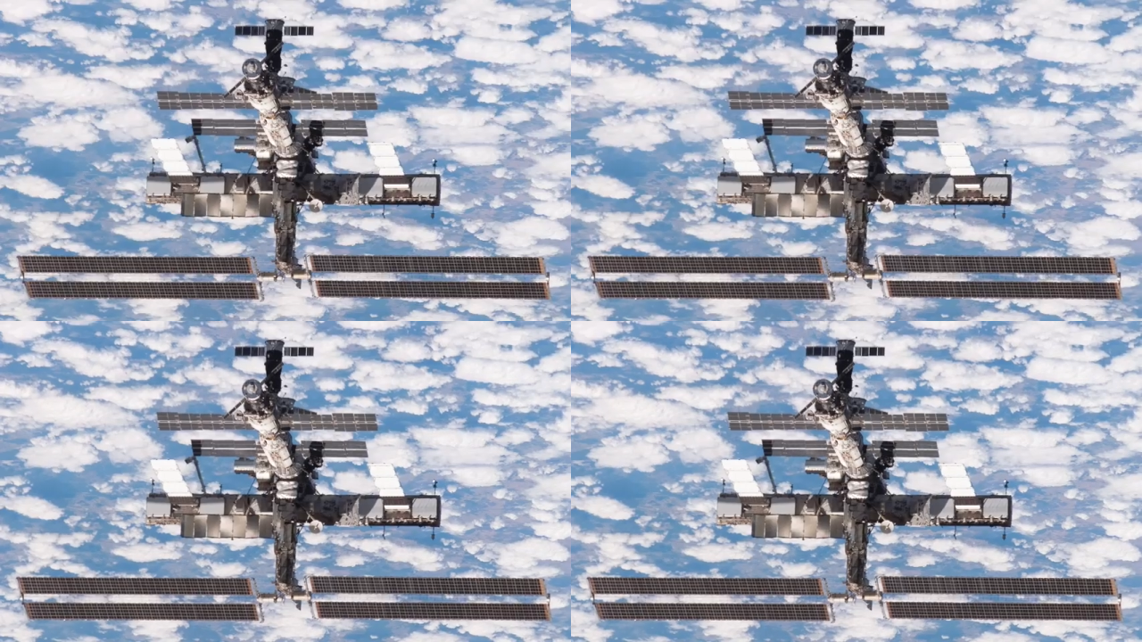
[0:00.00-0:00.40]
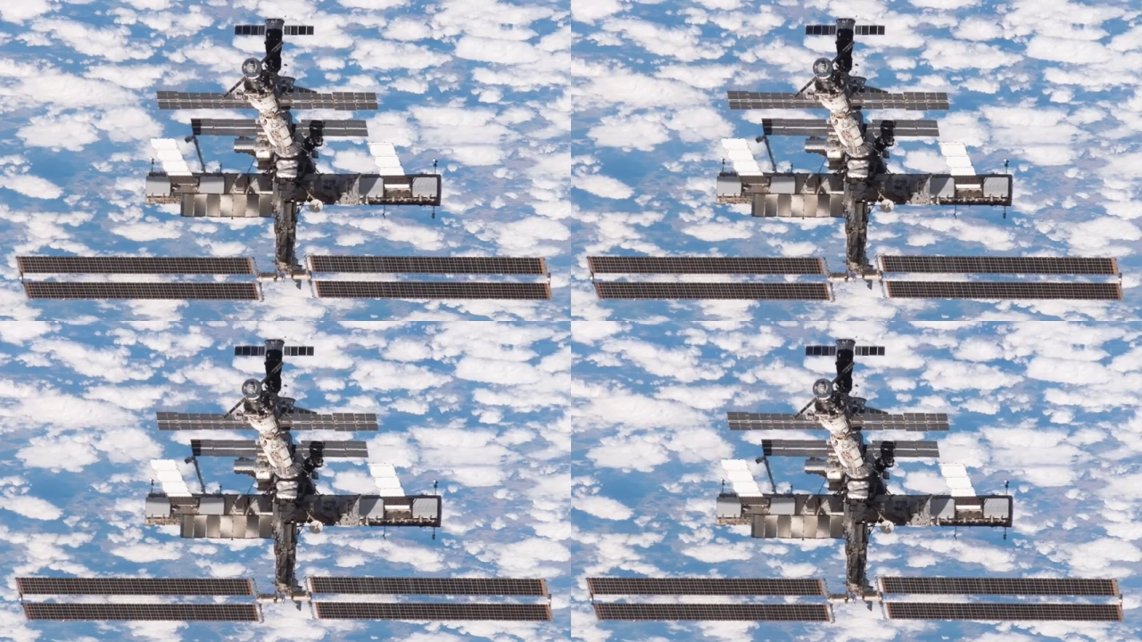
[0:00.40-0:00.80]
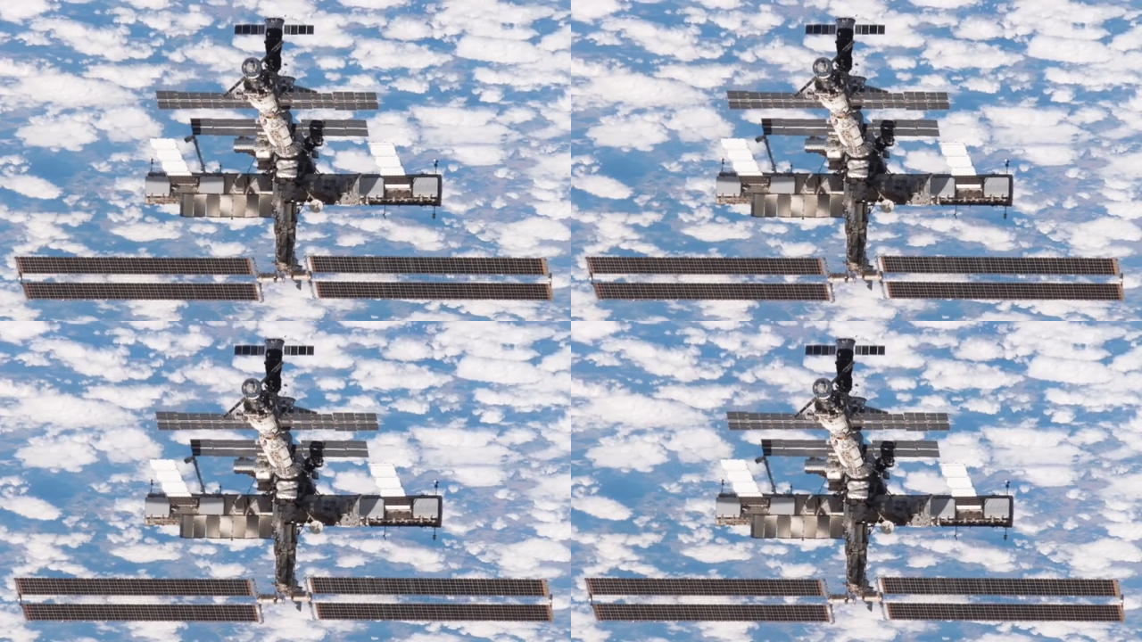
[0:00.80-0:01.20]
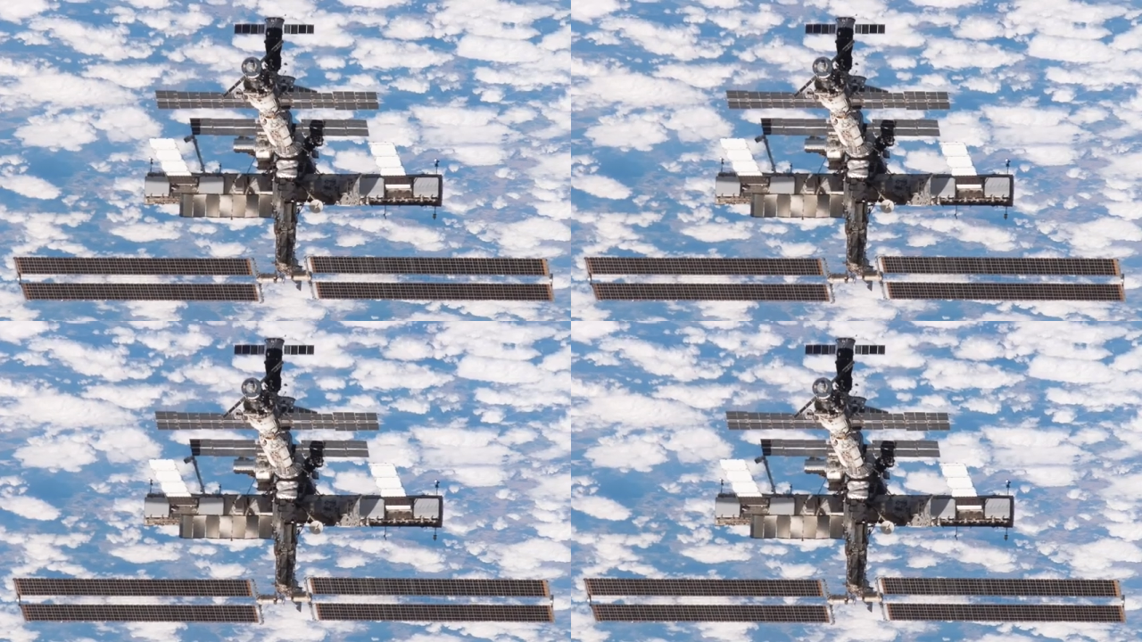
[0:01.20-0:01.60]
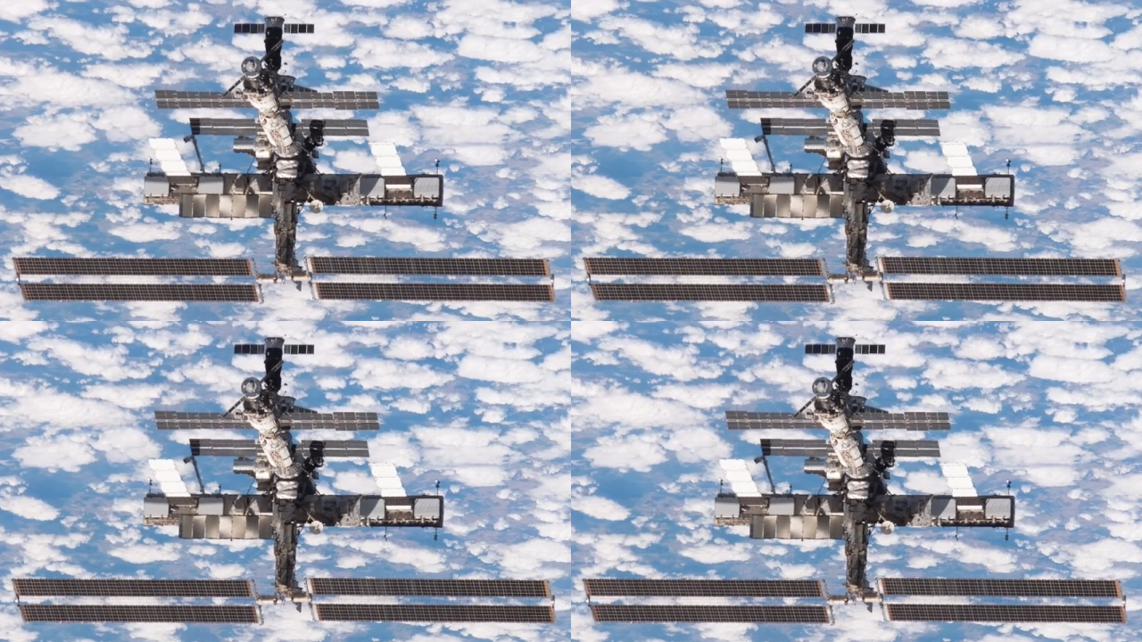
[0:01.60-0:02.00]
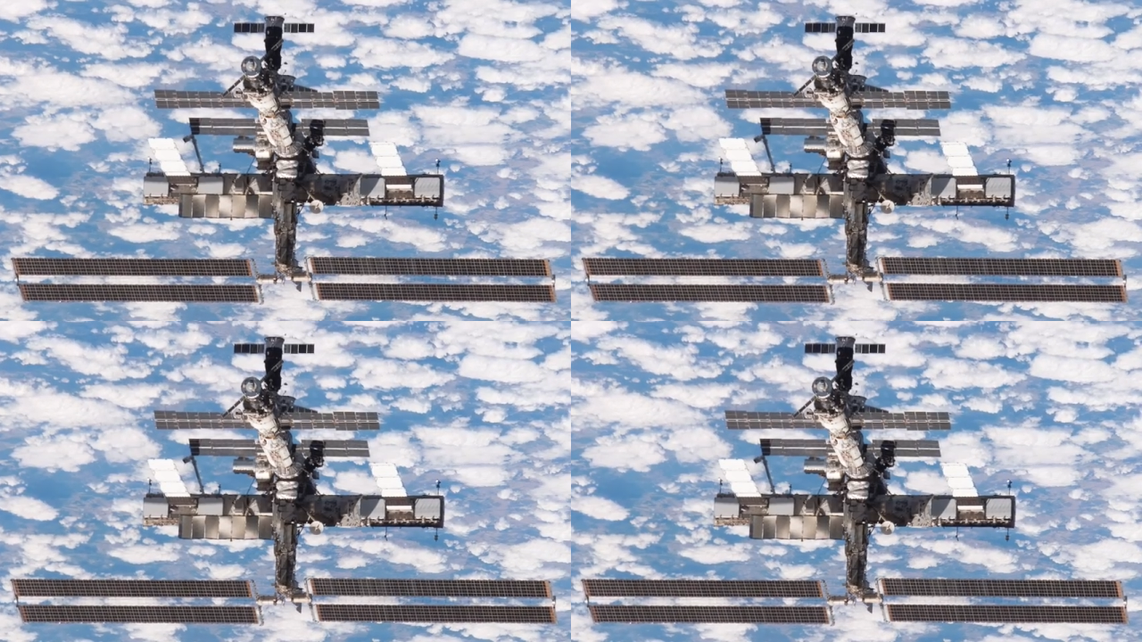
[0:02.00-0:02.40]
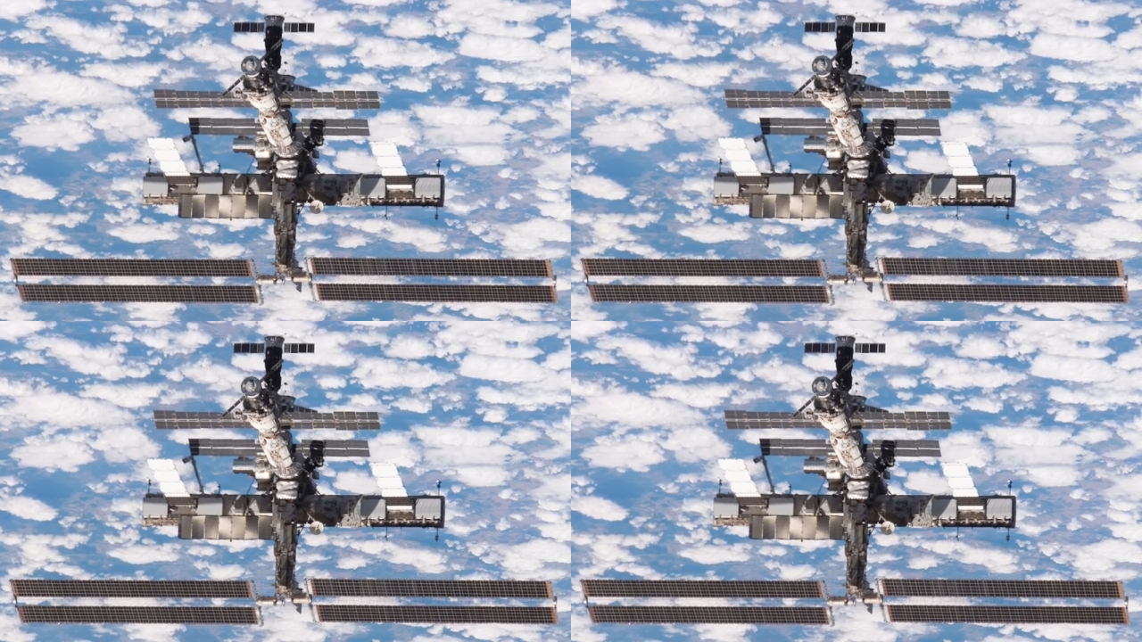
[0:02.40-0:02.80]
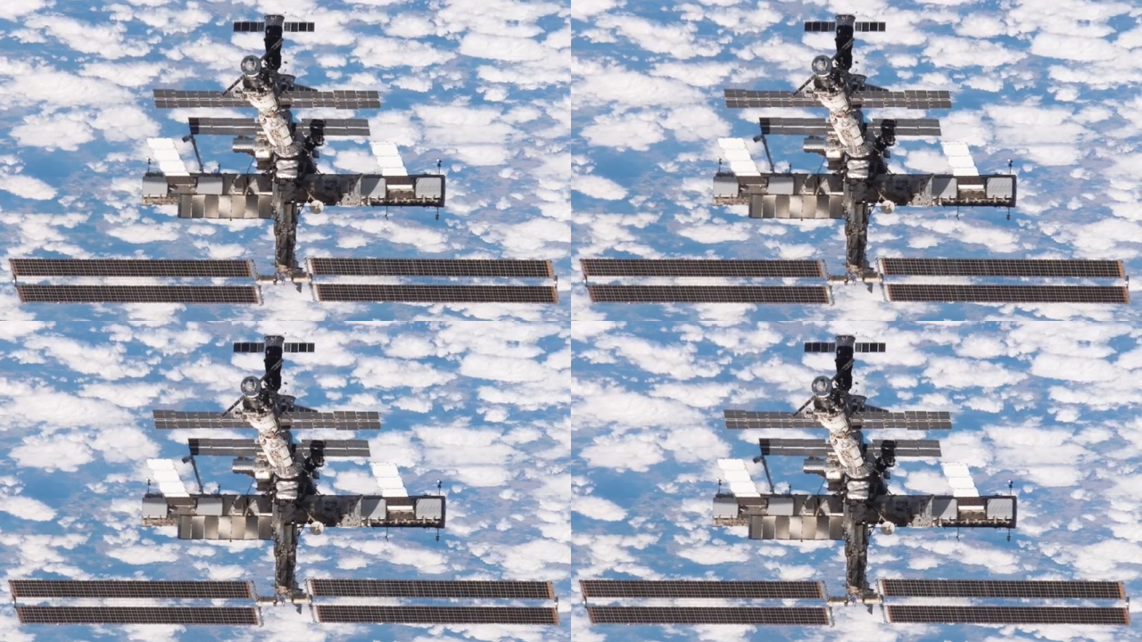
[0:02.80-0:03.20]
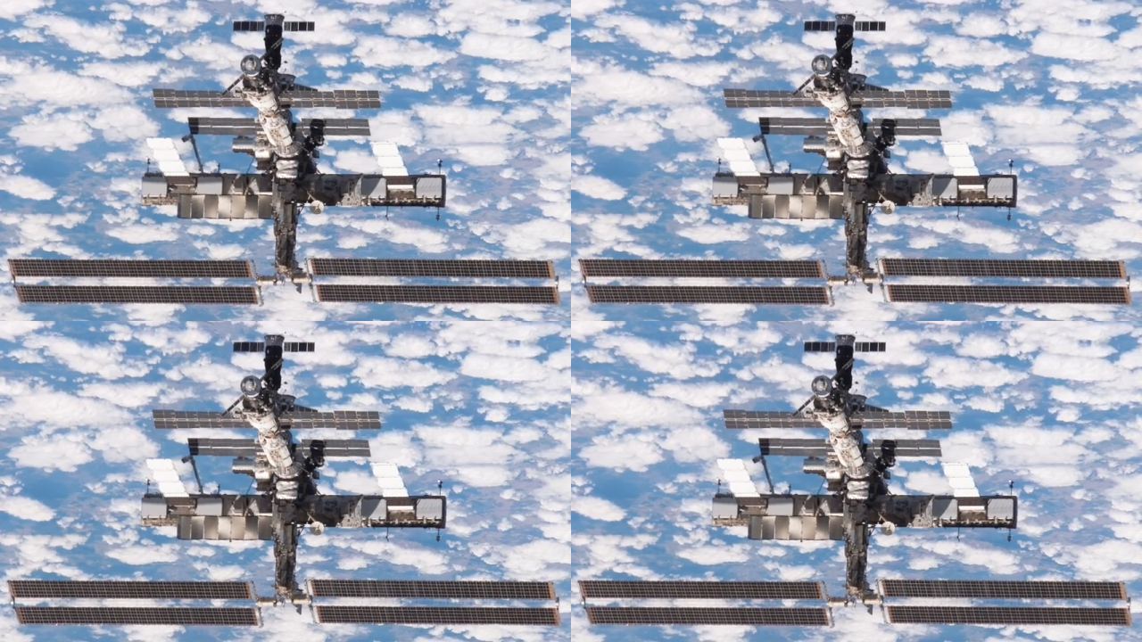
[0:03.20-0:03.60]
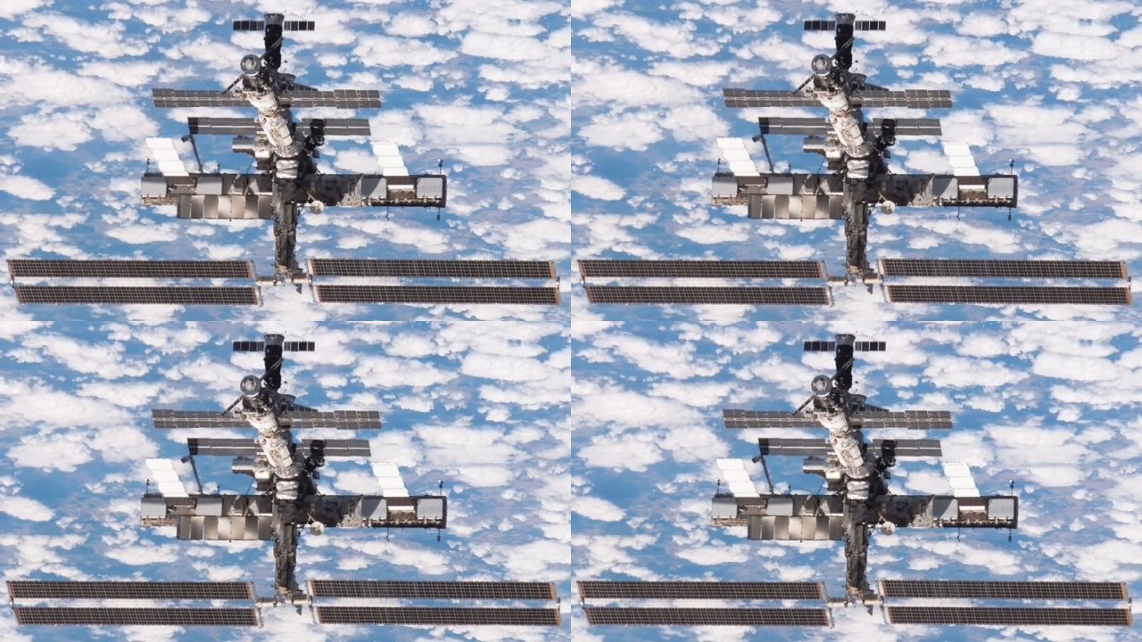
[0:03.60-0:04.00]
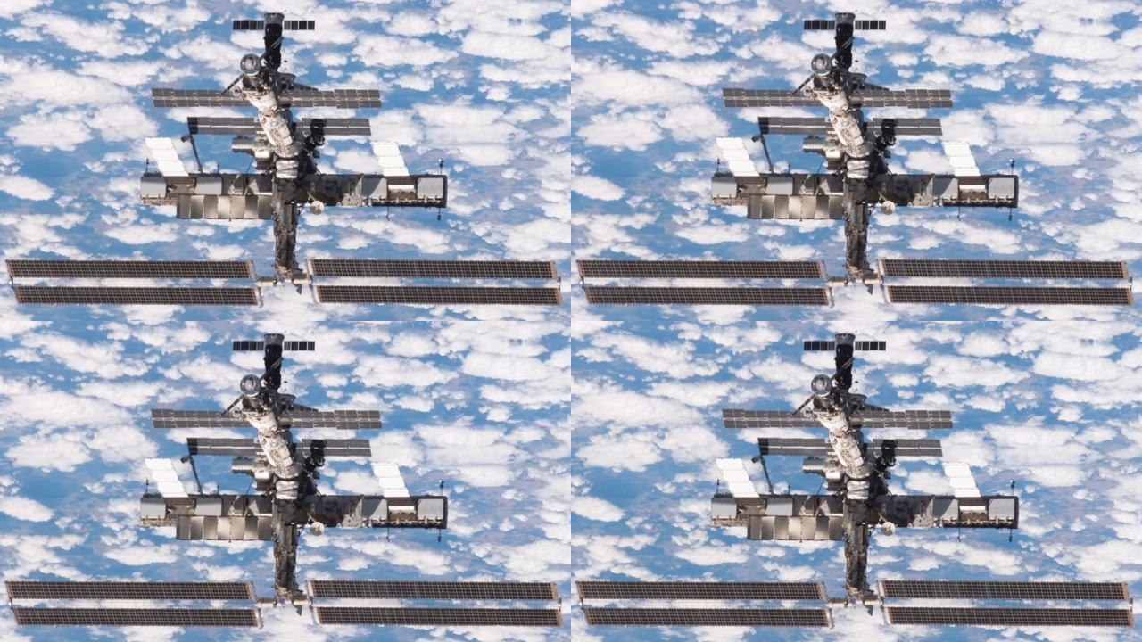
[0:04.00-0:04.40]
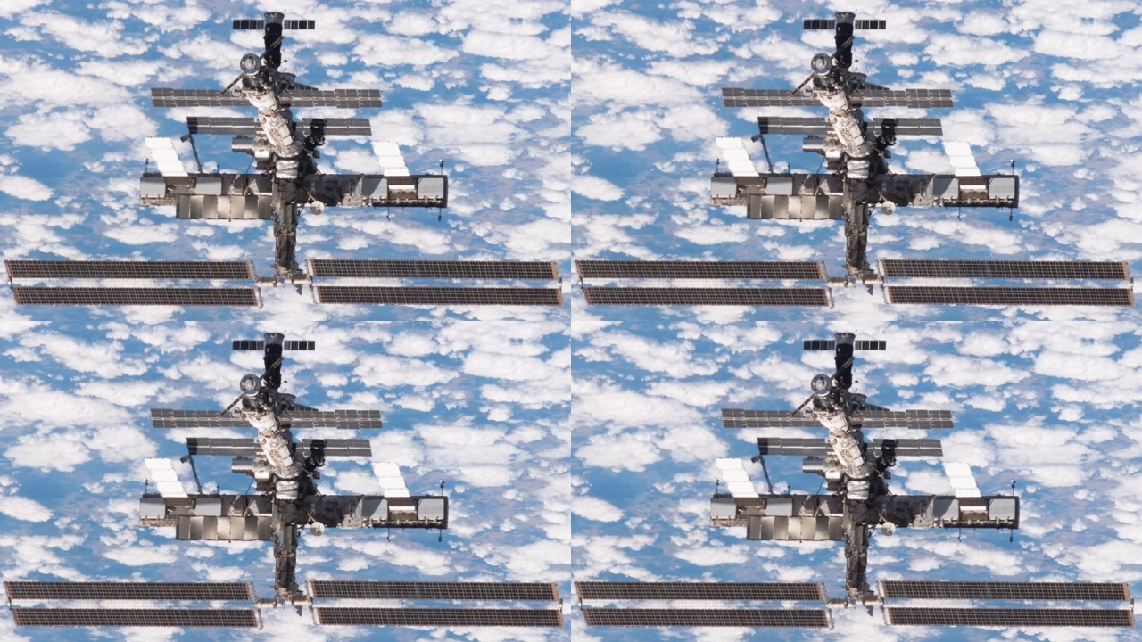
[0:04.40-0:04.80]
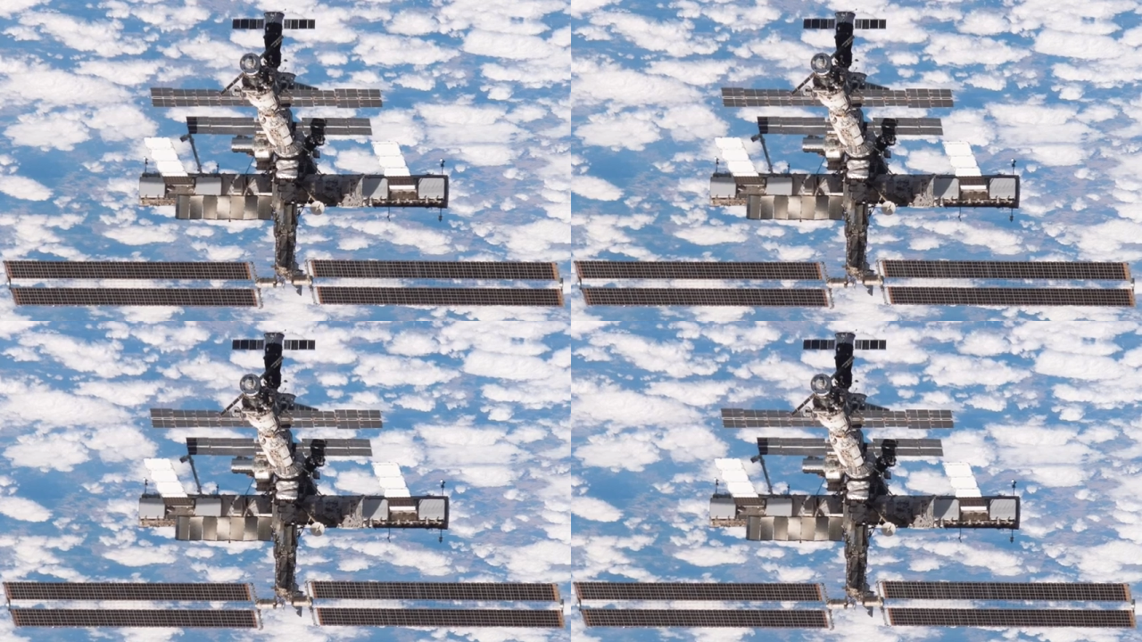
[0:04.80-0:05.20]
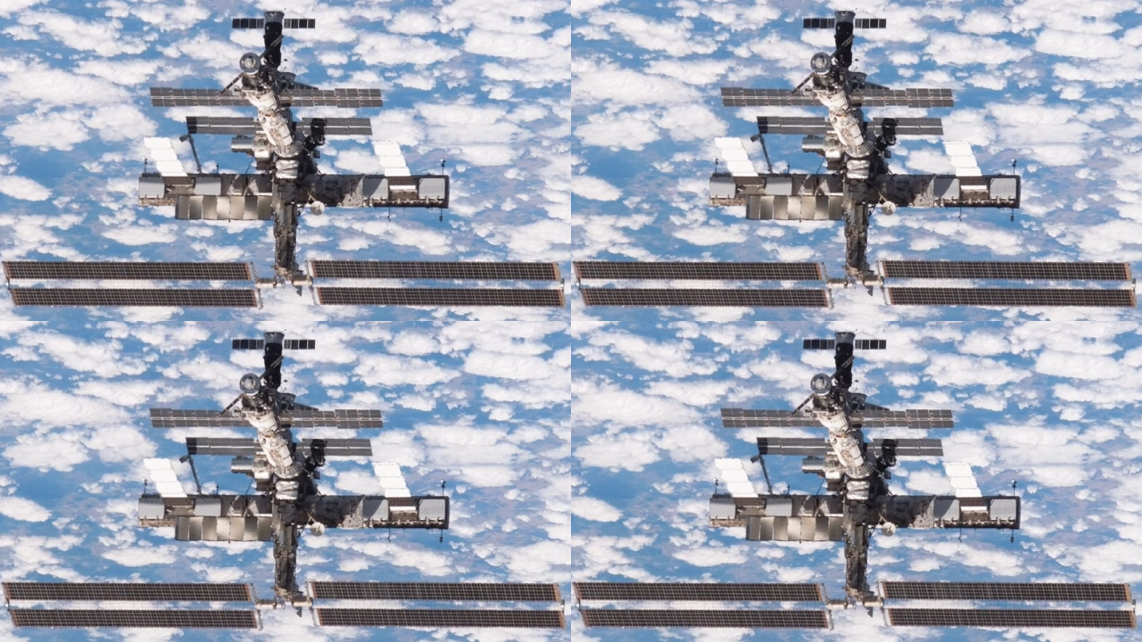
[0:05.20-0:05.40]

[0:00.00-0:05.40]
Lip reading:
[unreadable: no face in view]